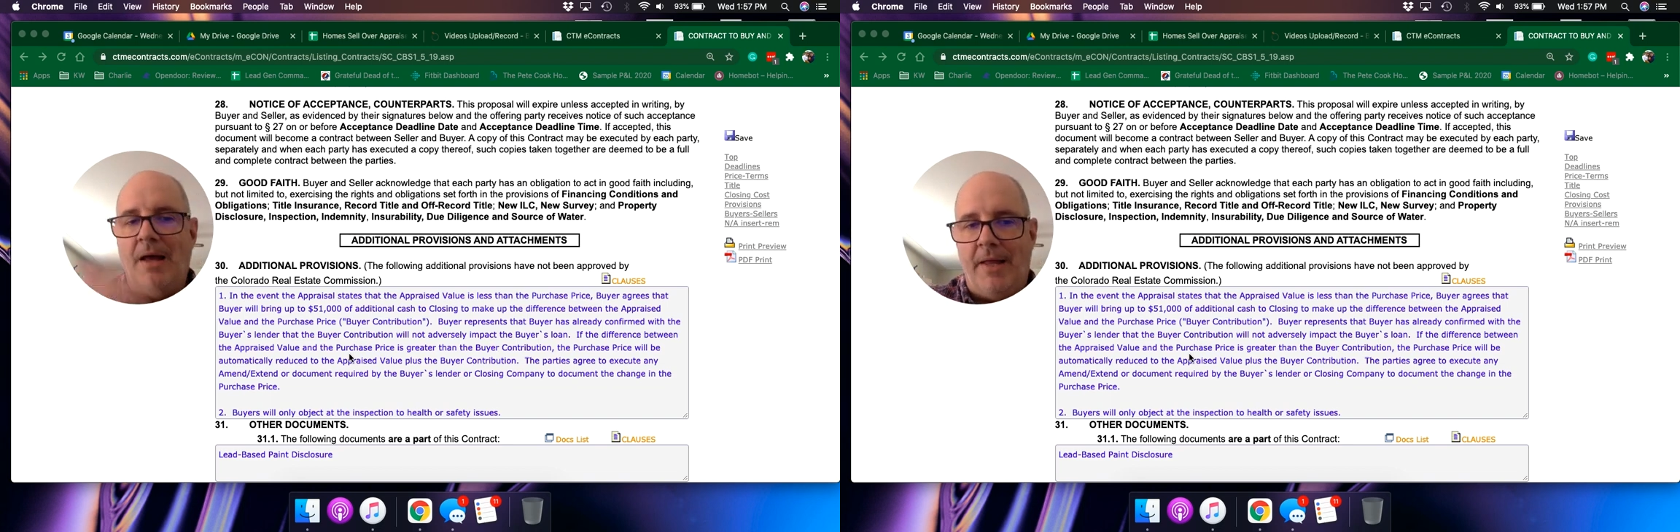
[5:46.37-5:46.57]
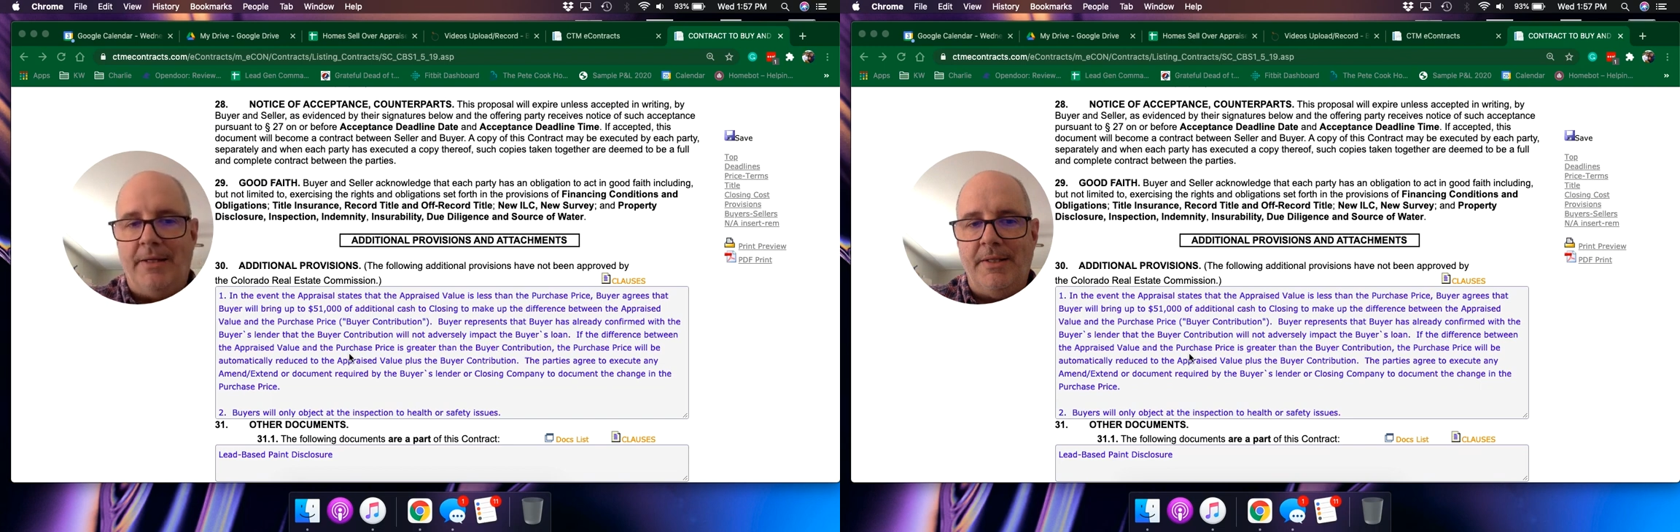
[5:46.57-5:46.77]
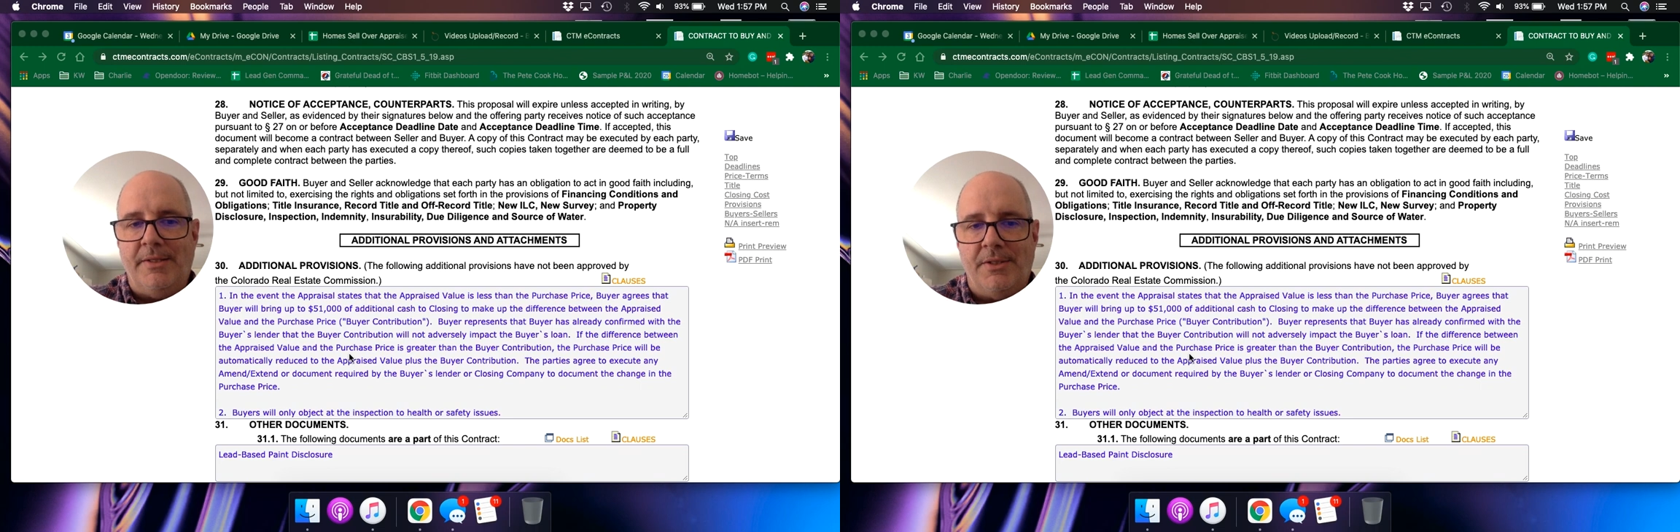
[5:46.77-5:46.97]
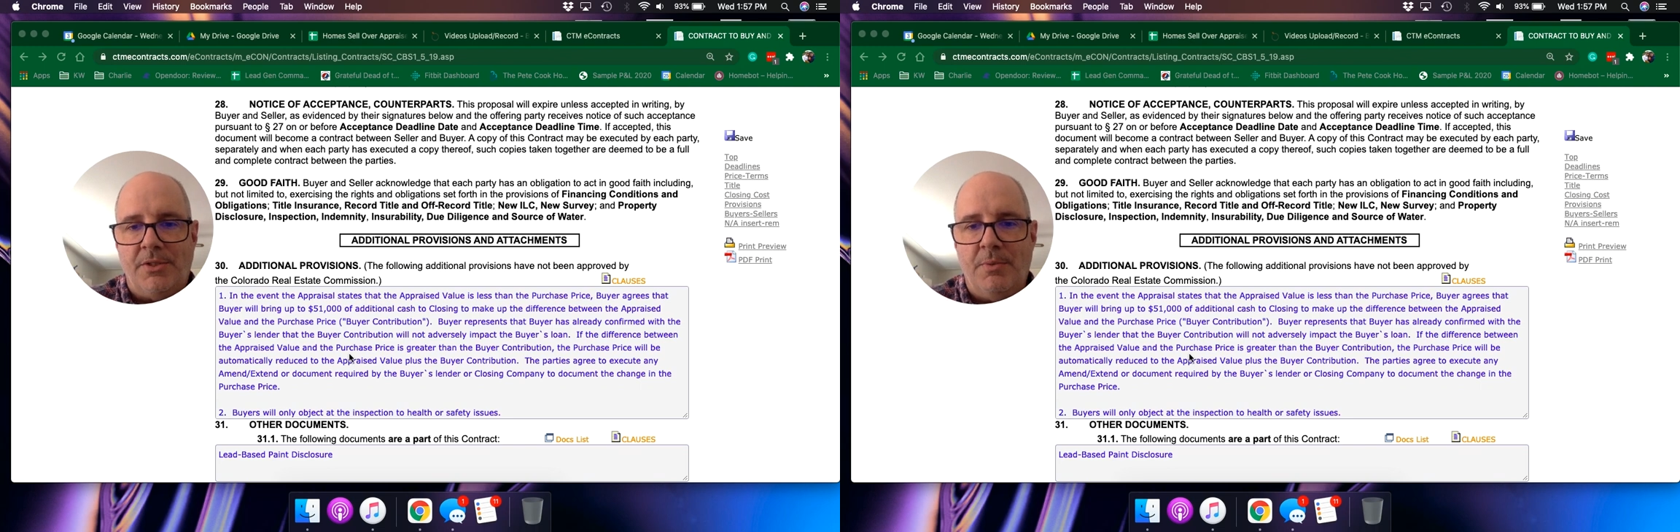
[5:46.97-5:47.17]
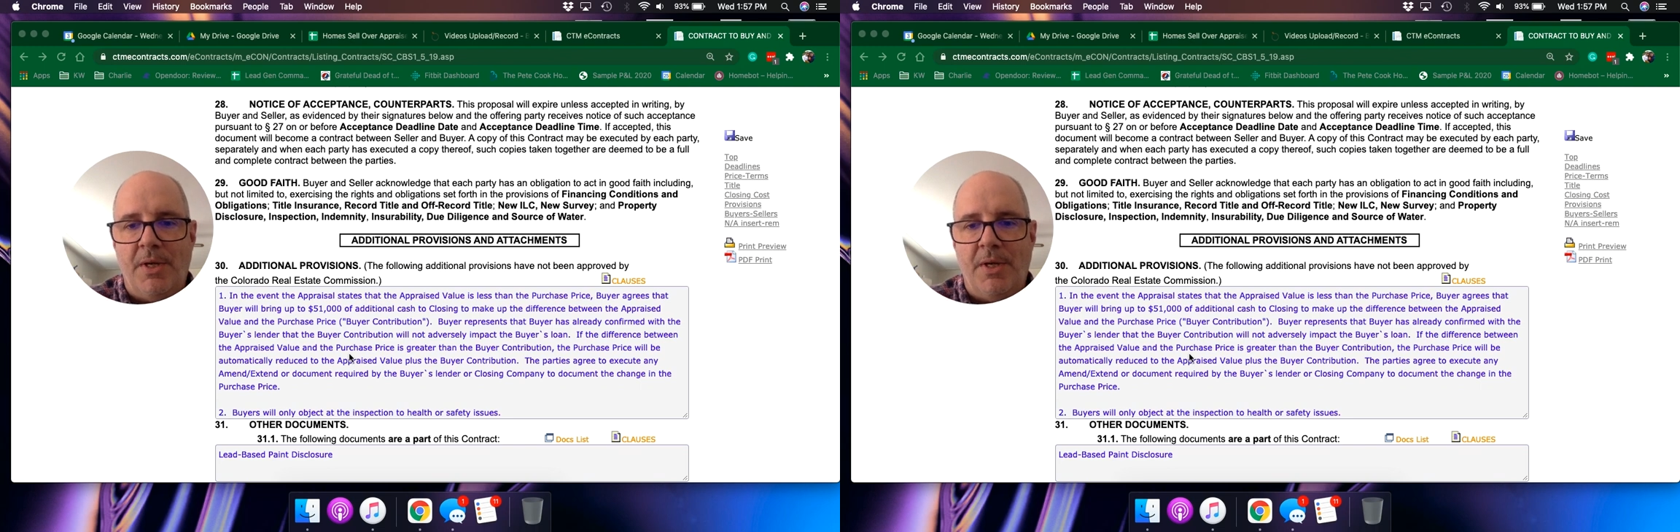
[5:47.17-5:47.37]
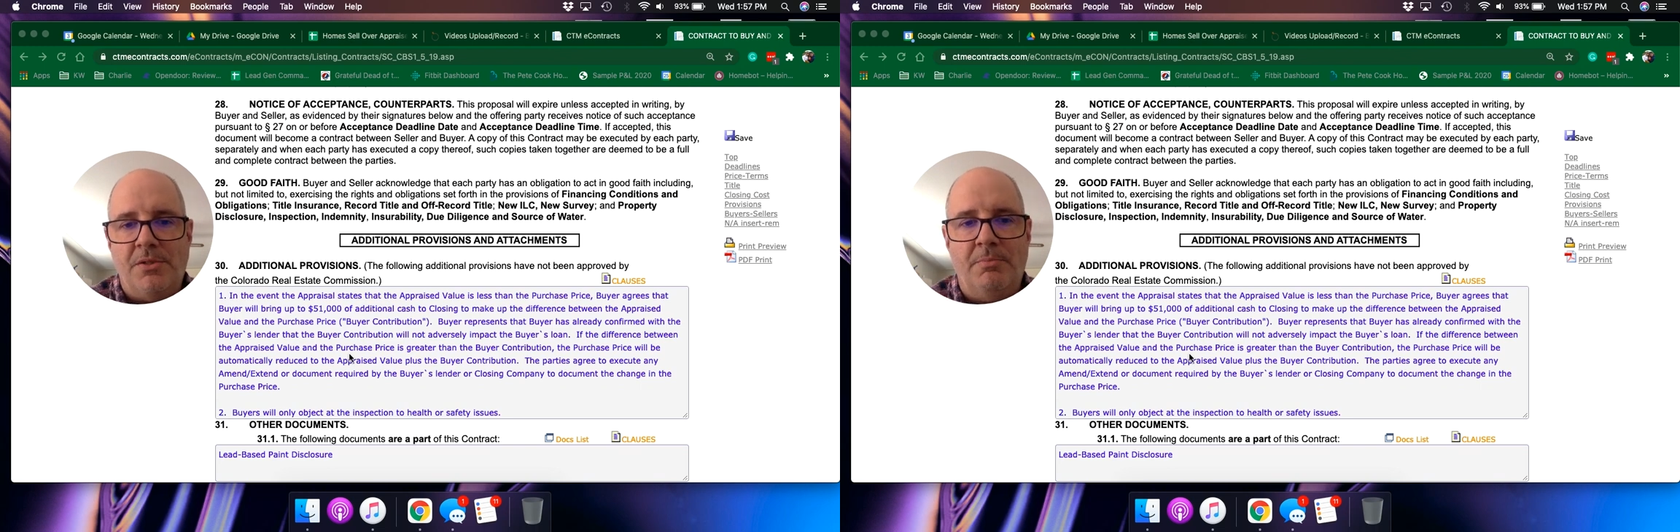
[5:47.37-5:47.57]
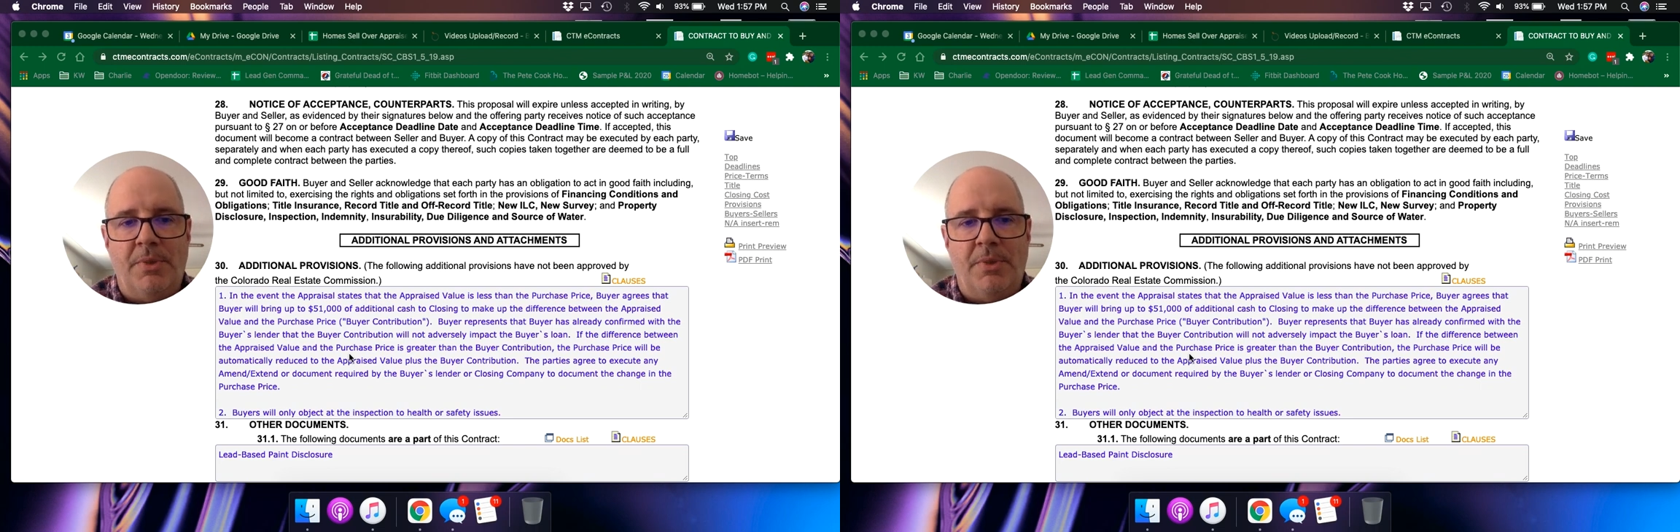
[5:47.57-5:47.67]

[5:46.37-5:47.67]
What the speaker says: likely situation,